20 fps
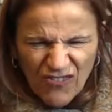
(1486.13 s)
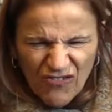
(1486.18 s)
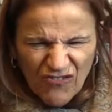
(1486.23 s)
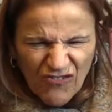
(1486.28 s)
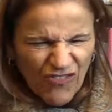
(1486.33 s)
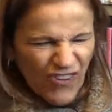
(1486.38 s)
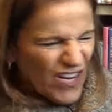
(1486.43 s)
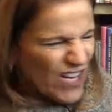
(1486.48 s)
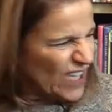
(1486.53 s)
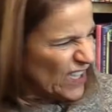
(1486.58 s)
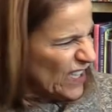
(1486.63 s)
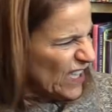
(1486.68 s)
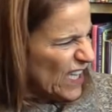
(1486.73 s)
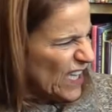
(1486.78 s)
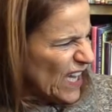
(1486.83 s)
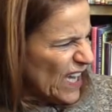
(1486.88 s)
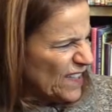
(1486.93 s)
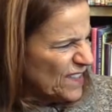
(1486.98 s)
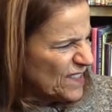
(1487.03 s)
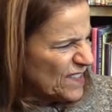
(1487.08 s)
Really,
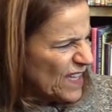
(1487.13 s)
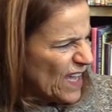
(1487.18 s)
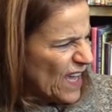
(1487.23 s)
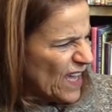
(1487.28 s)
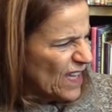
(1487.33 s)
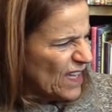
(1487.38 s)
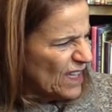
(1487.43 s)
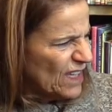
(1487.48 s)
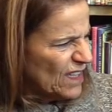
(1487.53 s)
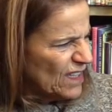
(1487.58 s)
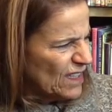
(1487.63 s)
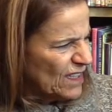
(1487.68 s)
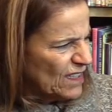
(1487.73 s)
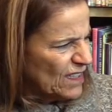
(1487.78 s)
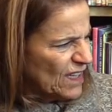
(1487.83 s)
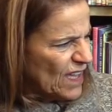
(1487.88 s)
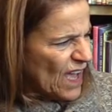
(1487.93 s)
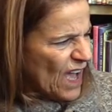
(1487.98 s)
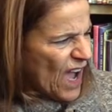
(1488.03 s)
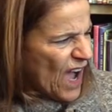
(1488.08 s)
I say?
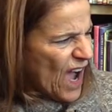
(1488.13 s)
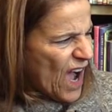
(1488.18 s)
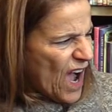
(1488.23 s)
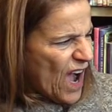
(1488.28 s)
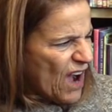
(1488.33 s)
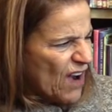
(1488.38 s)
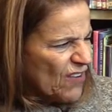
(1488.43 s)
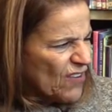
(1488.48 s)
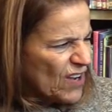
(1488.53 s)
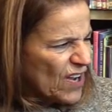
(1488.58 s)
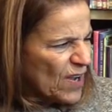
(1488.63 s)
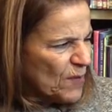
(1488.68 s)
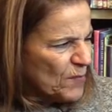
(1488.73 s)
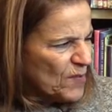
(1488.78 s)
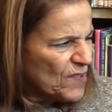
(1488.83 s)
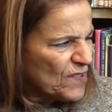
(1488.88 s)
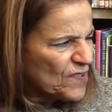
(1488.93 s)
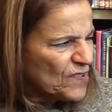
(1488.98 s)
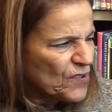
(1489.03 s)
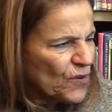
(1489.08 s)
How come
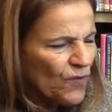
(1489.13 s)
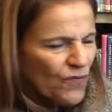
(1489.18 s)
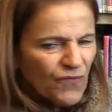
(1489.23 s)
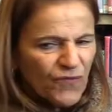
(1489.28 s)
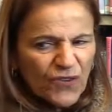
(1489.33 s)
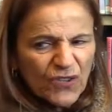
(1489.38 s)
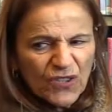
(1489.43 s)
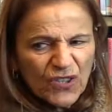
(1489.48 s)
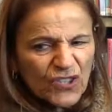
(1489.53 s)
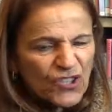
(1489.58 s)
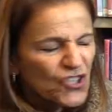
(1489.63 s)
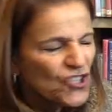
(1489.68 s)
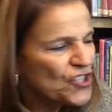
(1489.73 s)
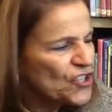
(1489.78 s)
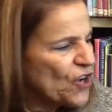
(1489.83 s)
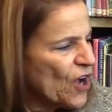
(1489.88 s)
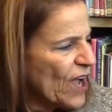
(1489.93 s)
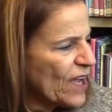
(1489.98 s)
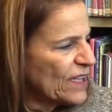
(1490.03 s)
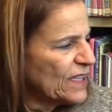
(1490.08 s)
it's so full of
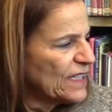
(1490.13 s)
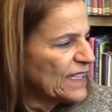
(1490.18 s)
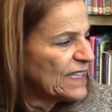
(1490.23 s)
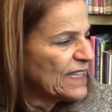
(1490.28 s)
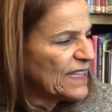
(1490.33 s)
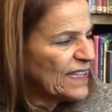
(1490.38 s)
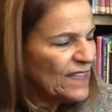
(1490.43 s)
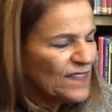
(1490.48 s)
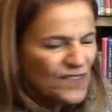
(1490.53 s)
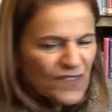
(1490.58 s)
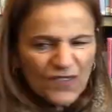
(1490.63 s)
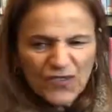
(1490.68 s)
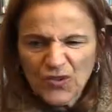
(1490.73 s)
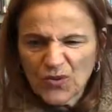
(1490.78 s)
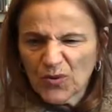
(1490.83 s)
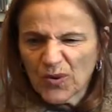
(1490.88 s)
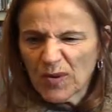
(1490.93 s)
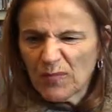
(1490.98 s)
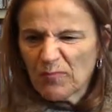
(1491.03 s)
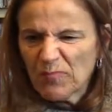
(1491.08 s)
chocolate kisses
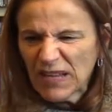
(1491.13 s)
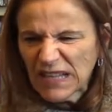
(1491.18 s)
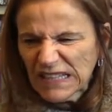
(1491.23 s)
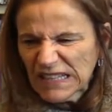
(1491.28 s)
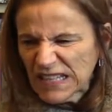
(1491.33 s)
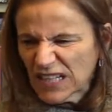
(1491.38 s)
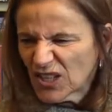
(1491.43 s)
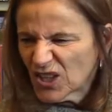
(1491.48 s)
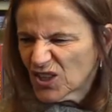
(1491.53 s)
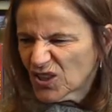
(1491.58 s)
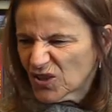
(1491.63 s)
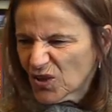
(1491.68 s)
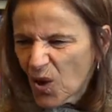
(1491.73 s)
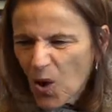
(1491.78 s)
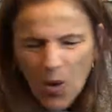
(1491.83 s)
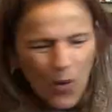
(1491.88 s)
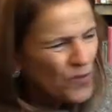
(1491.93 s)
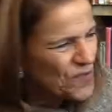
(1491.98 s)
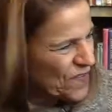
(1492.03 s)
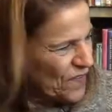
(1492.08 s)
you can barely
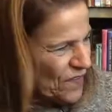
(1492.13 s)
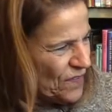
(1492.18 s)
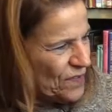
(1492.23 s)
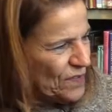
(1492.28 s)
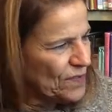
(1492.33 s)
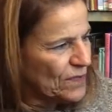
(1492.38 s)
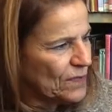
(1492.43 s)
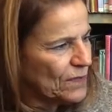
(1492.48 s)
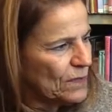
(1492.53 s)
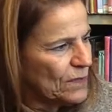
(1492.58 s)
close it?